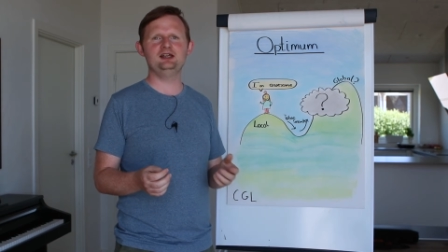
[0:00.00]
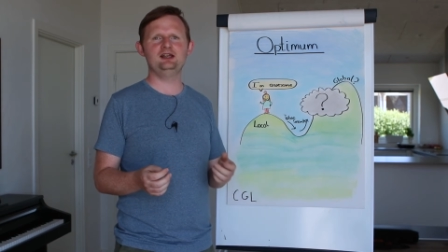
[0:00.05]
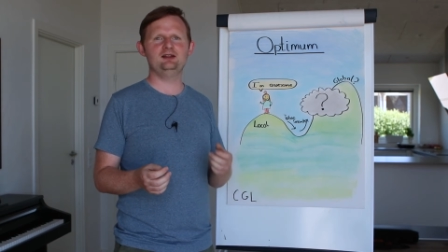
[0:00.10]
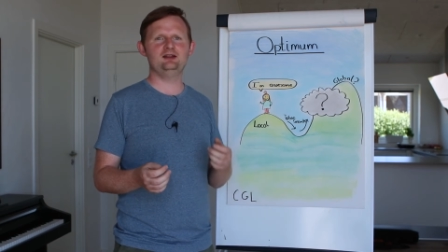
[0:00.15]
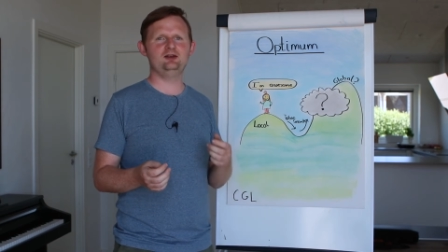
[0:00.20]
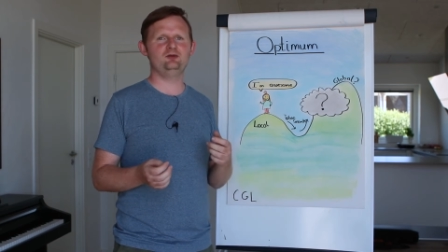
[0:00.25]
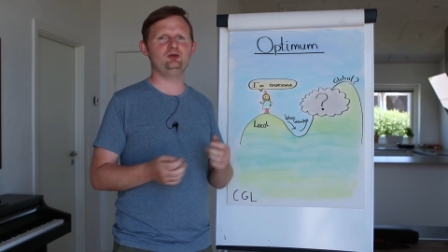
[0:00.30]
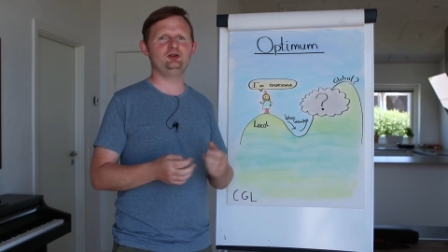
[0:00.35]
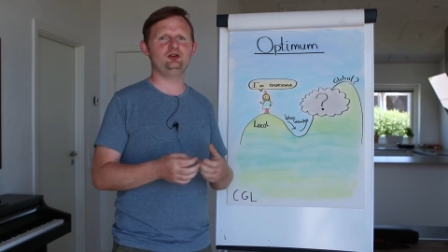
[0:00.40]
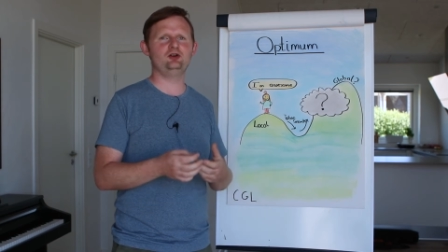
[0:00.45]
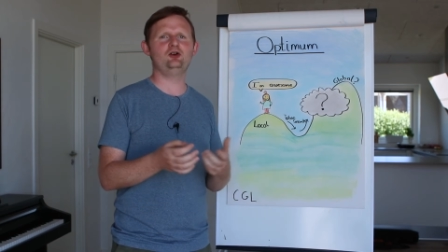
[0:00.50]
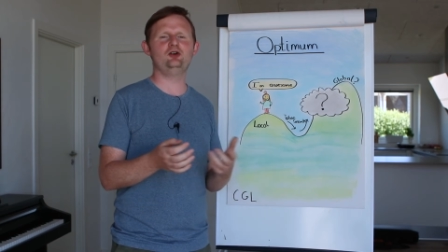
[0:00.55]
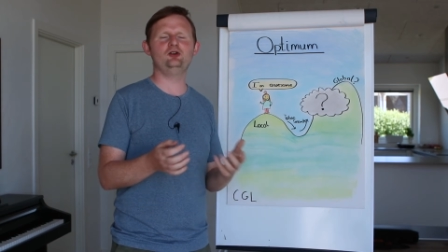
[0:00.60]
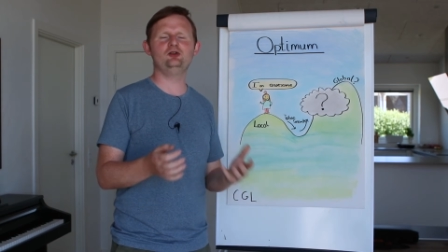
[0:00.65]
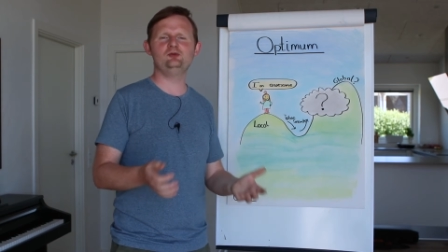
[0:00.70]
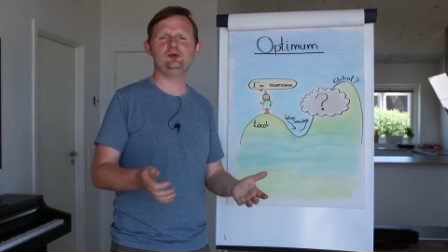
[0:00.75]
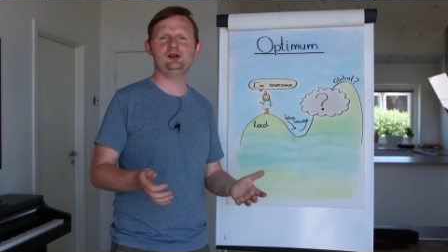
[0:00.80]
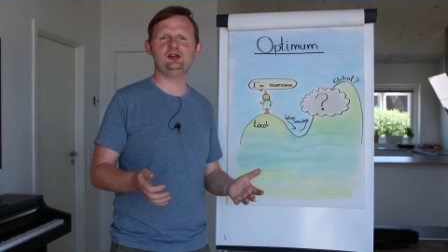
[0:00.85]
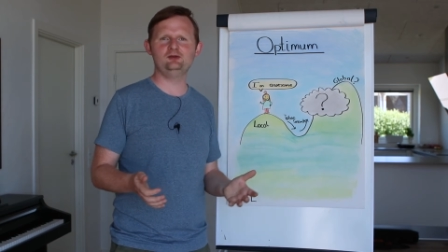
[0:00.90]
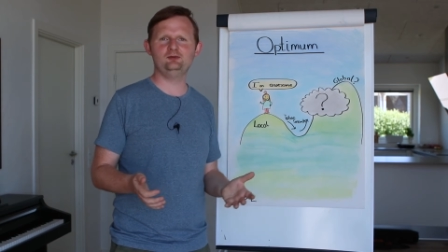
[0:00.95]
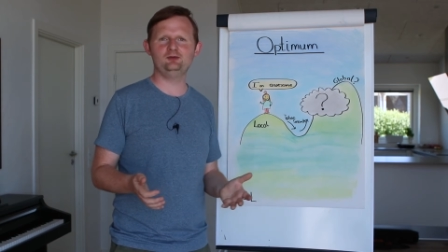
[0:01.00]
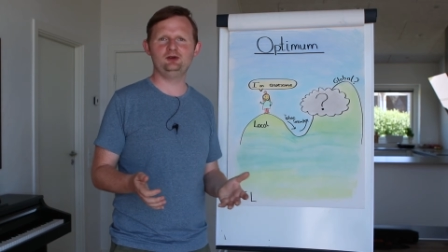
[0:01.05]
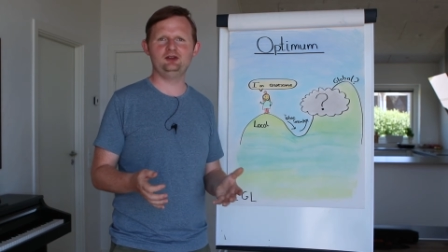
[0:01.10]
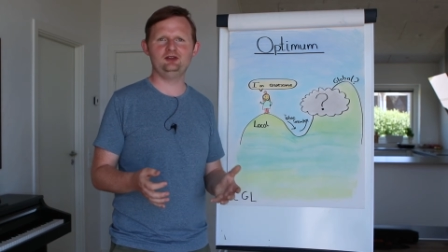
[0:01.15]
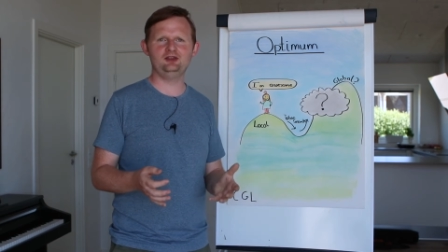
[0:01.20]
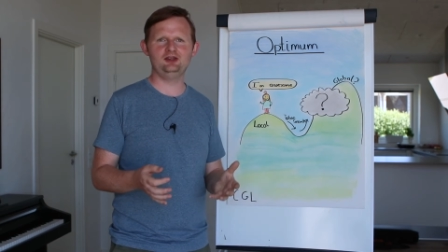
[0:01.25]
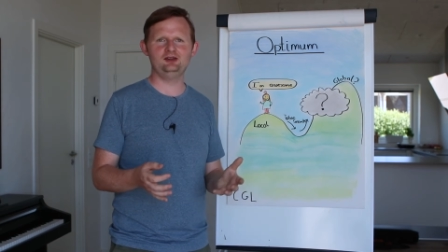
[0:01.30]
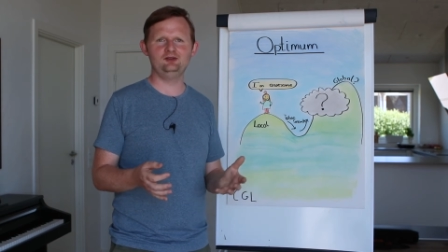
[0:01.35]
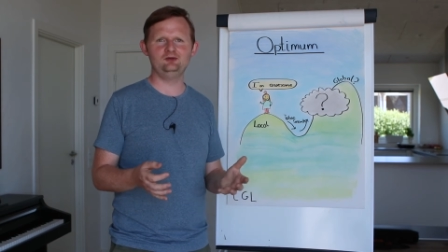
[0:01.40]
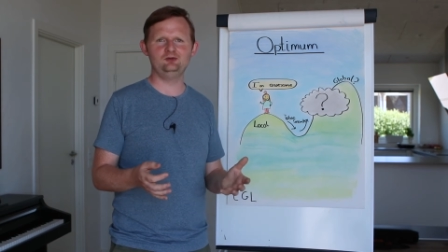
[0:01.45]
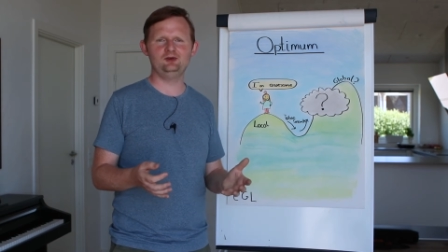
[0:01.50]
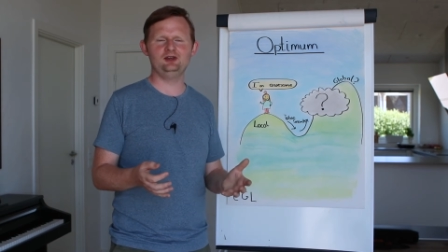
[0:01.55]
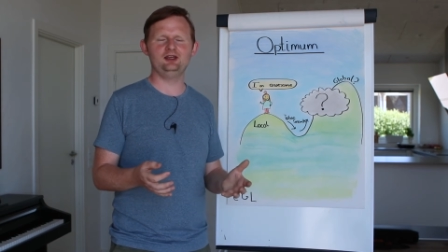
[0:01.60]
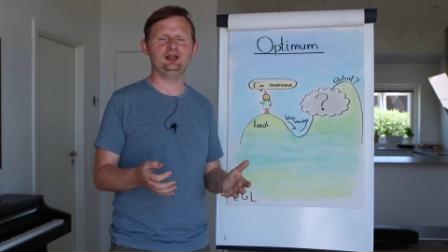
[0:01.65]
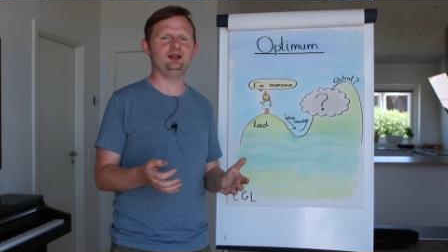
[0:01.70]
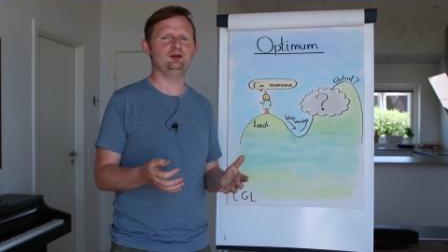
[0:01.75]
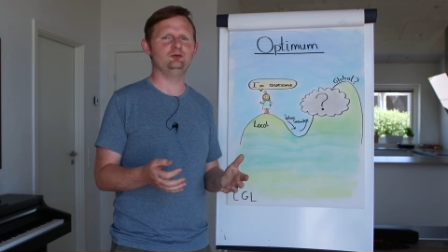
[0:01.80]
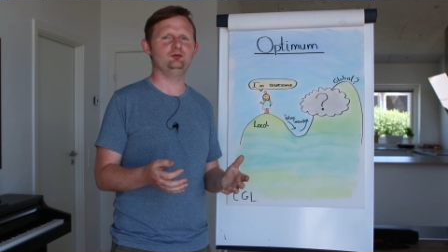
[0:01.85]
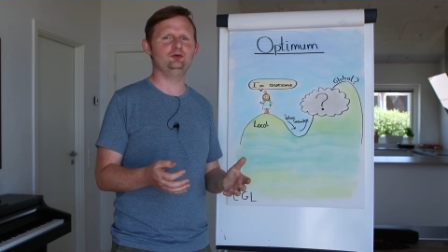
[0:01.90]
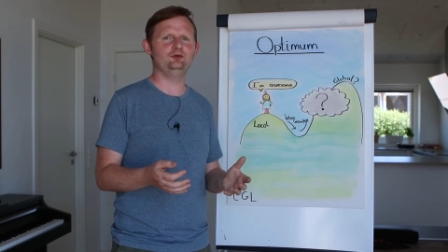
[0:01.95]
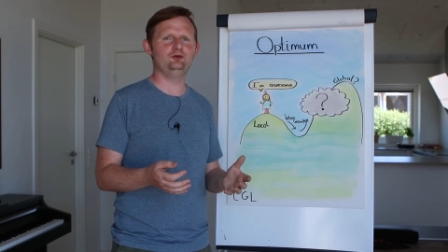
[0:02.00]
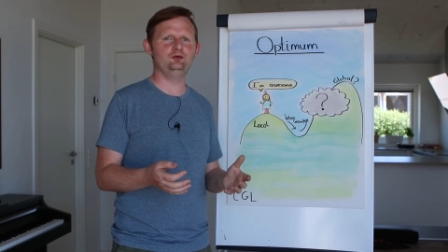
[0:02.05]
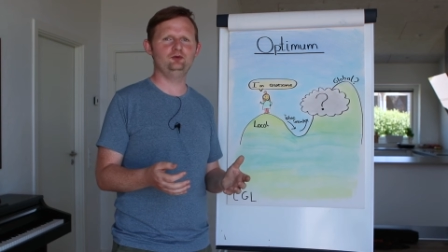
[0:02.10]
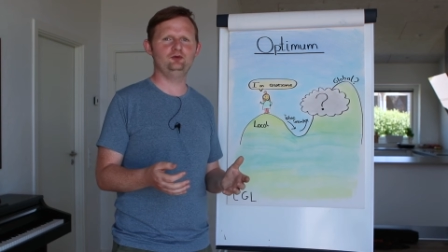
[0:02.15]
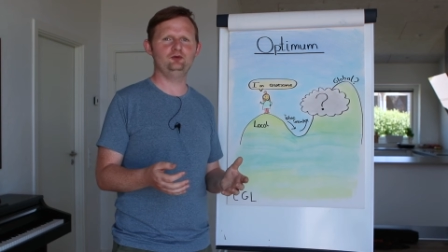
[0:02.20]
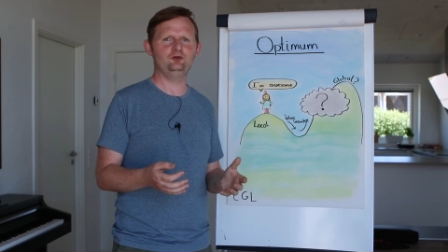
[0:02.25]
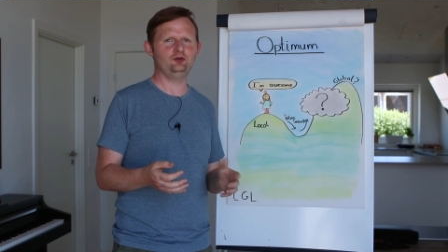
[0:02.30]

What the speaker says: There will always be things we can improve.